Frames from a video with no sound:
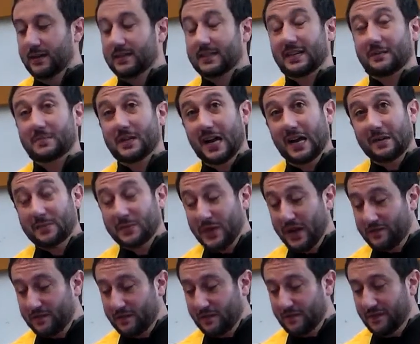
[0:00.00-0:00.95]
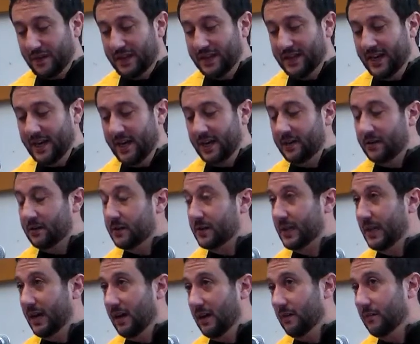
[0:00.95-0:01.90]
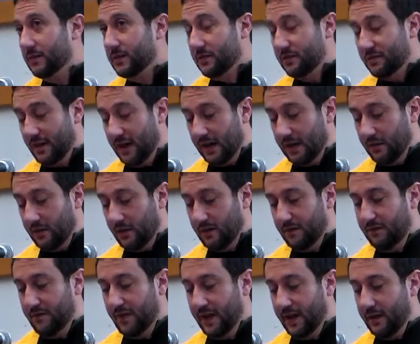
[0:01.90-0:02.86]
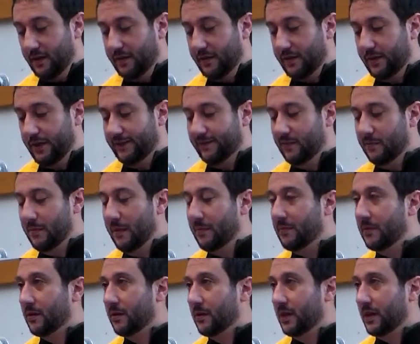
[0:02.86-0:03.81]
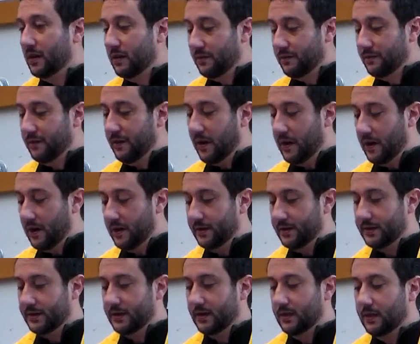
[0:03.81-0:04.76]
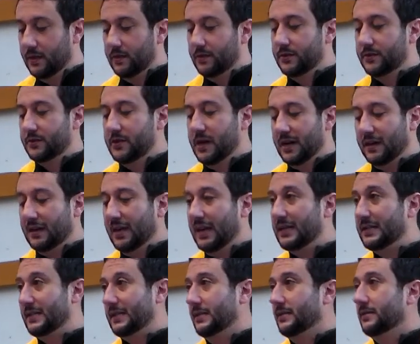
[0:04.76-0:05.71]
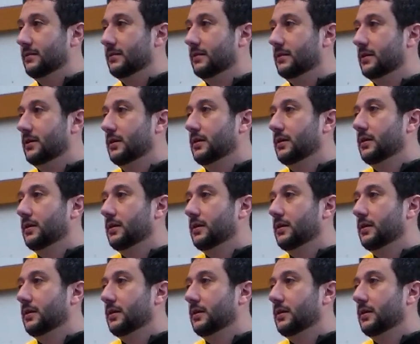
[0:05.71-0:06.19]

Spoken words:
Sometimes we have to find it in ourselves to follow our faith and remember that our flaws do not lessen